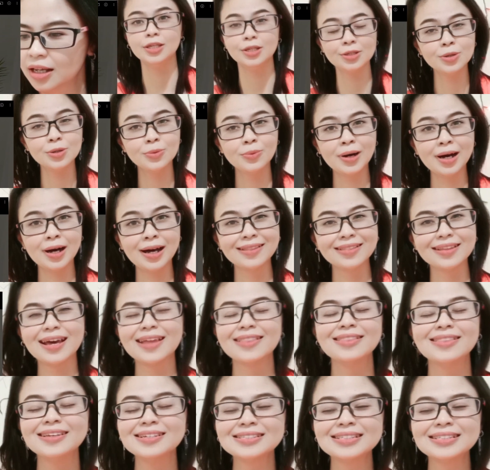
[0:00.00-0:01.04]
You know what?
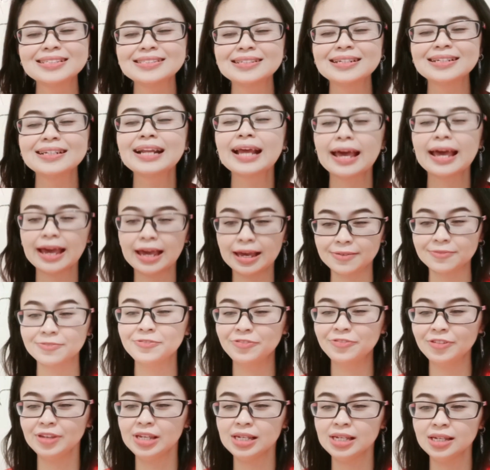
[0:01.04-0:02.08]
This is an
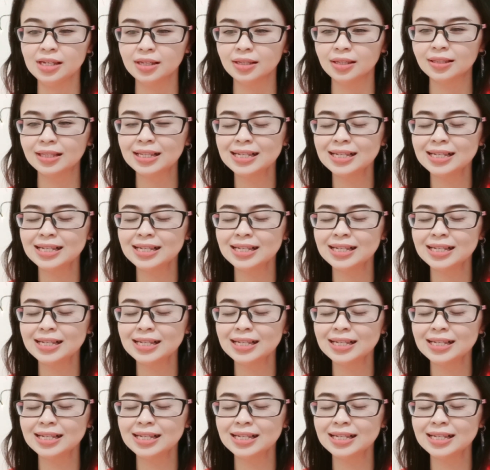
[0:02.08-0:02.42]
MV.